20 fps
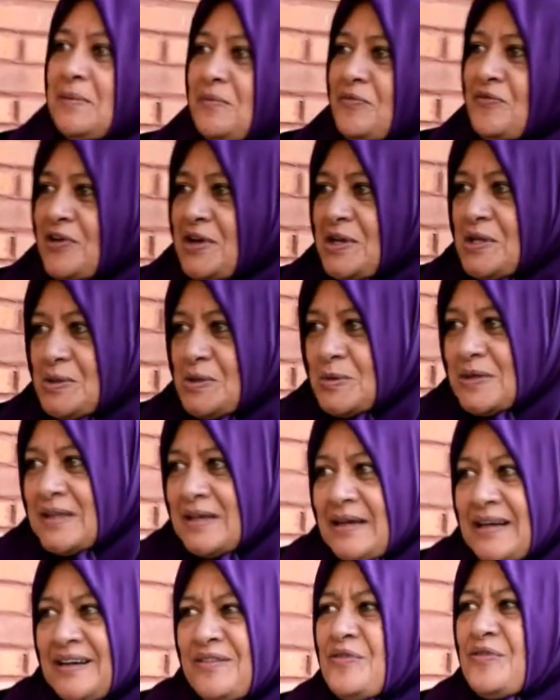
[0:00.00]
I became
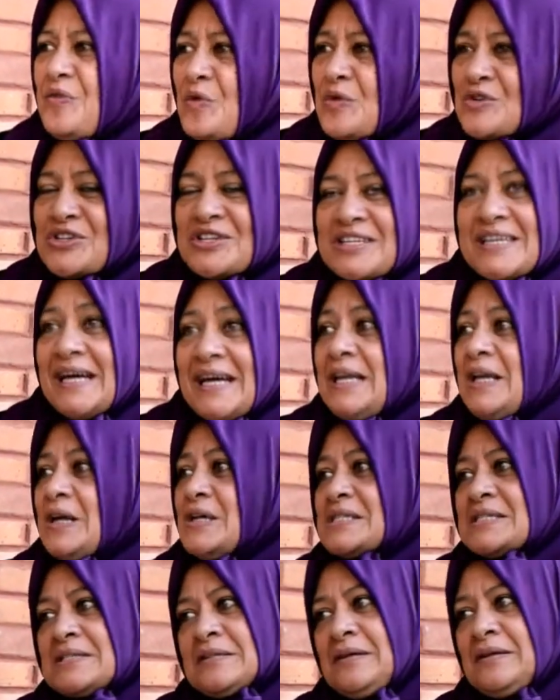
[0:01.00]
friends with her.
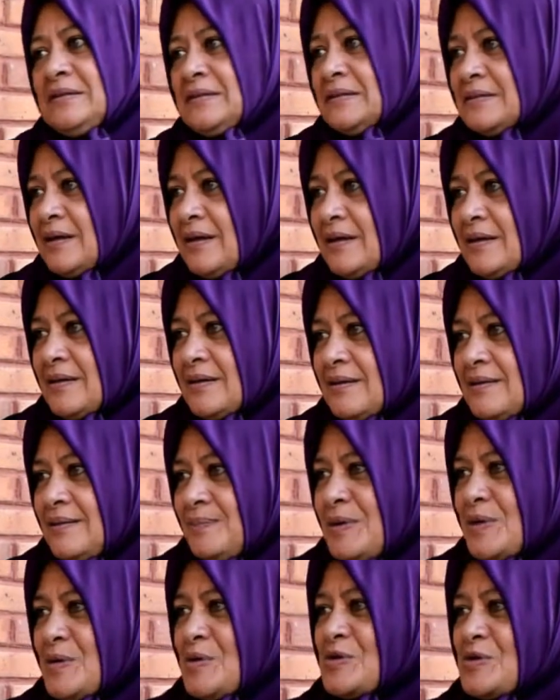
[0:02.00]
Unfortunately, I lost the contact
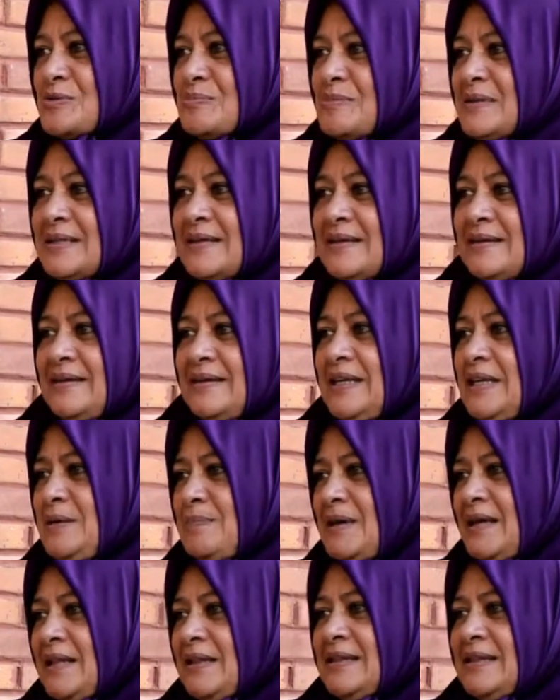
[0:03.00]
because
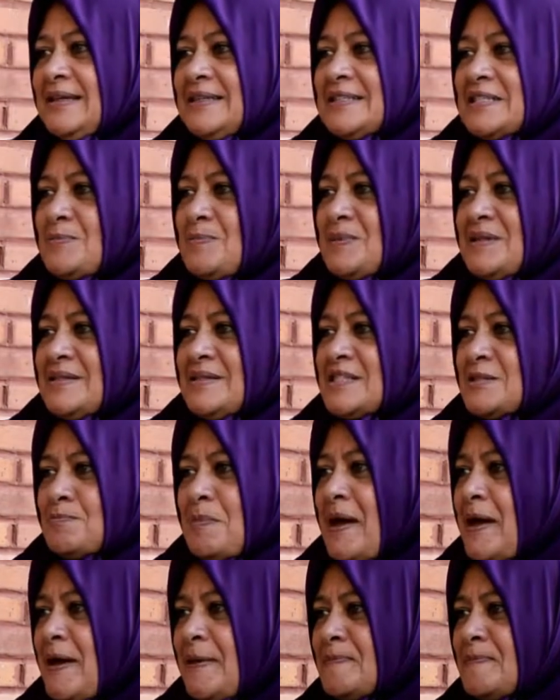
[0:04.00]
my email has
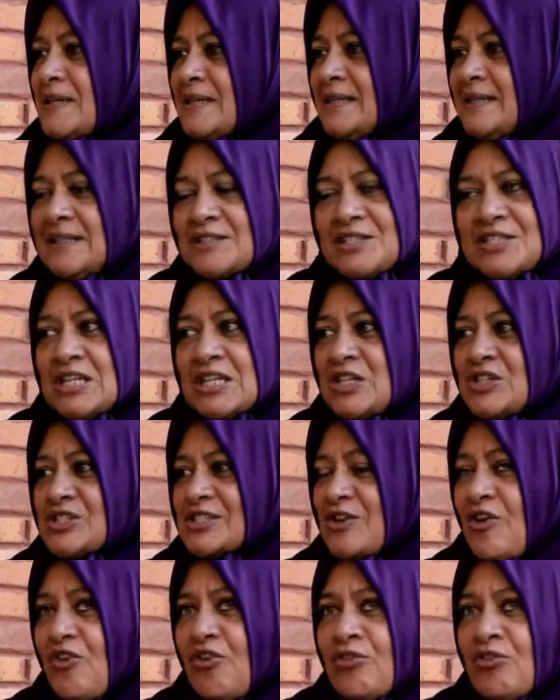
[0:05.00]
been spammed, and I
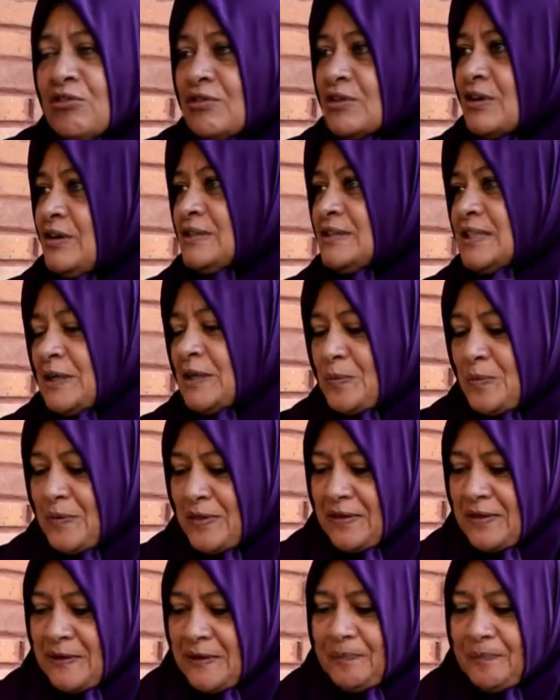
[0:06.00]
just lost all
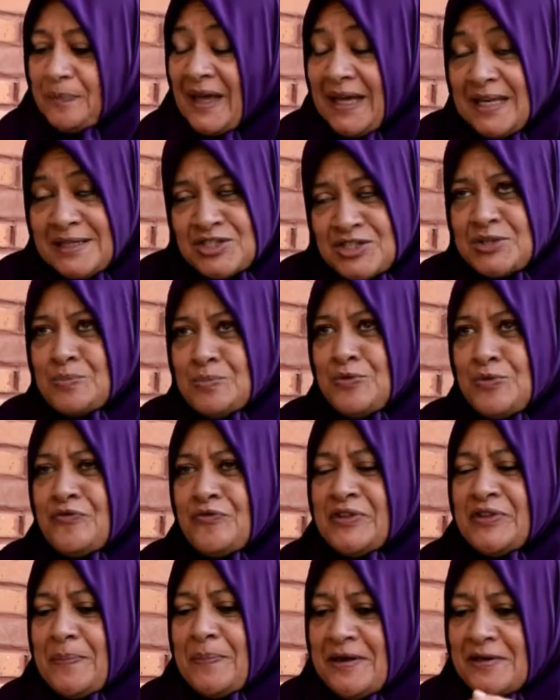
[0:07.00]
contact with her. And
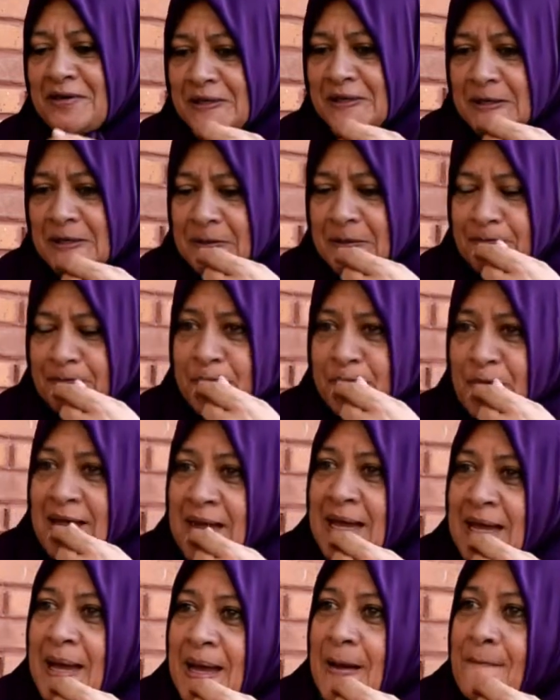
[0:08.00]
she moved apparently,
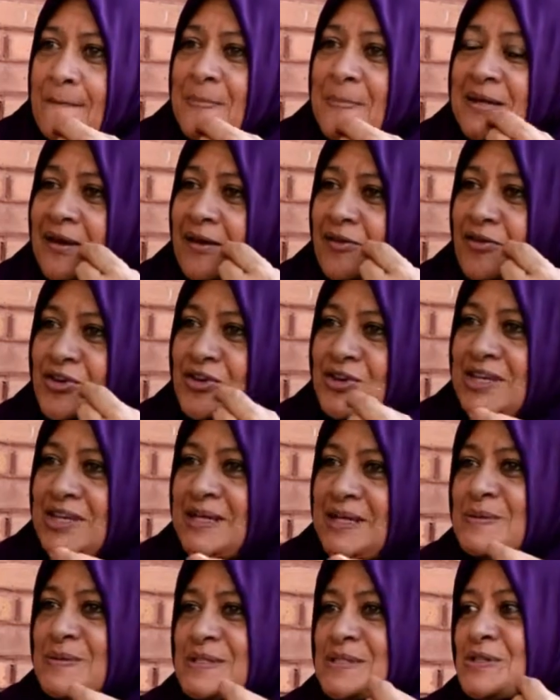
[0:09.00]
but
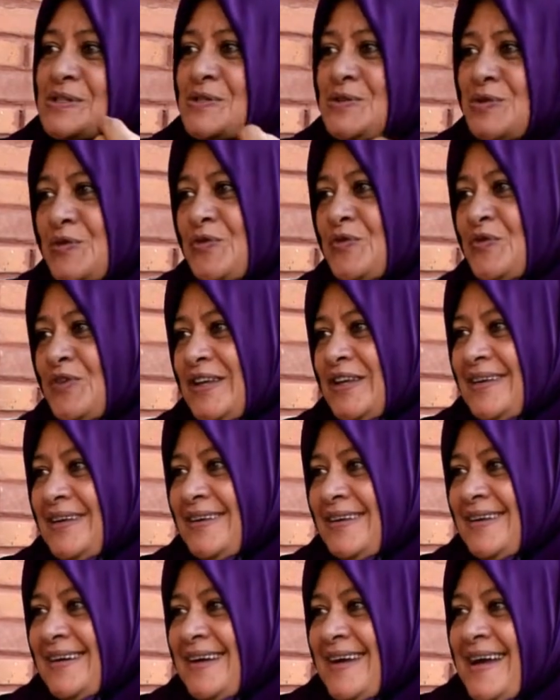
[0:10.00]
she was a
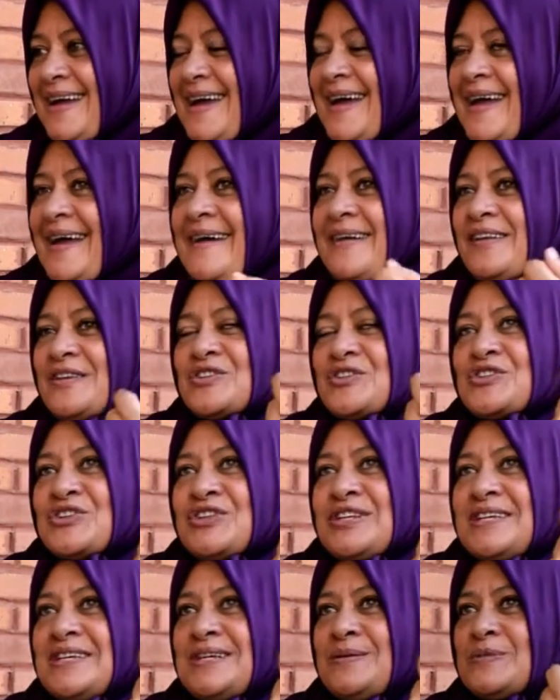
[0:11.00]
Sufi,
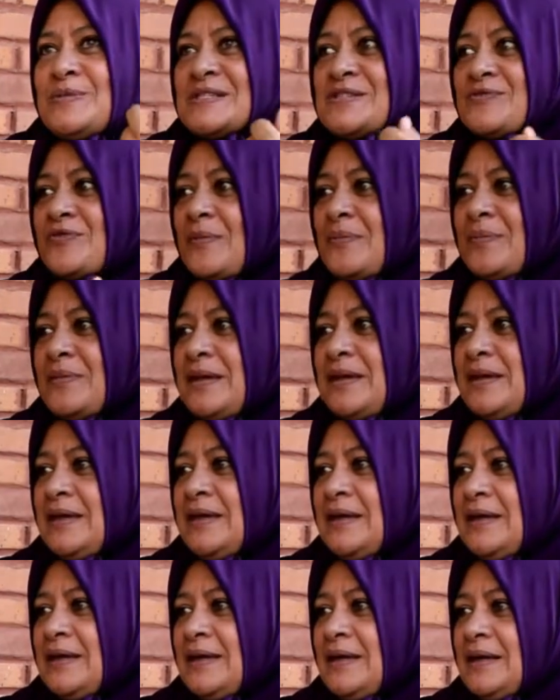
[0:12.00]
and she was from
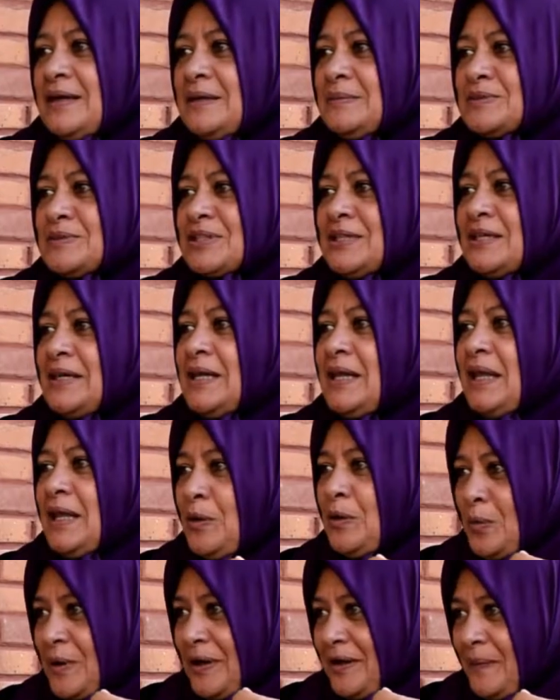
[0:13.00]
the
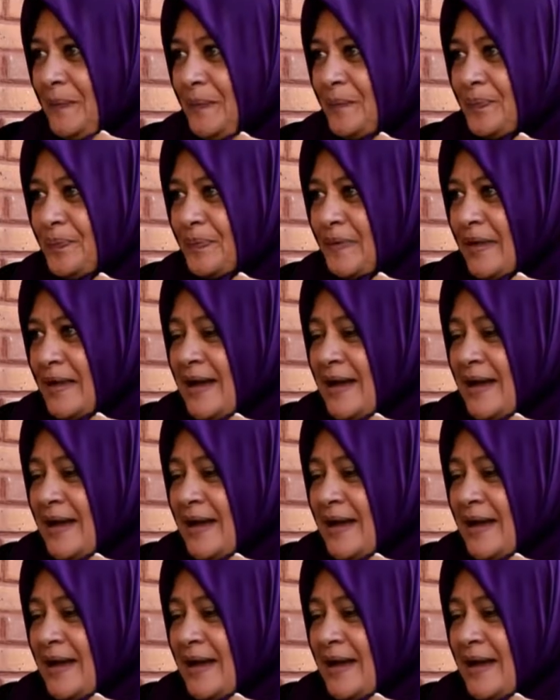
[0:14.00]
Sheikh Al Alwi.